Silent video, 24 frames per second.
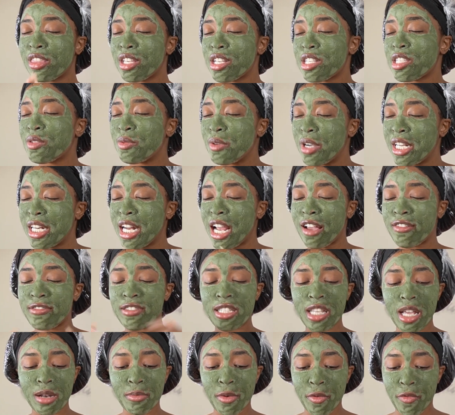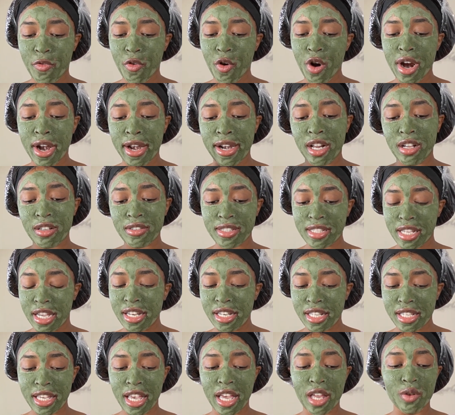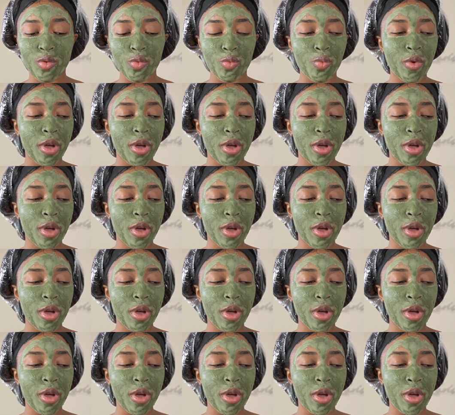this one I've said before and I'll say it again.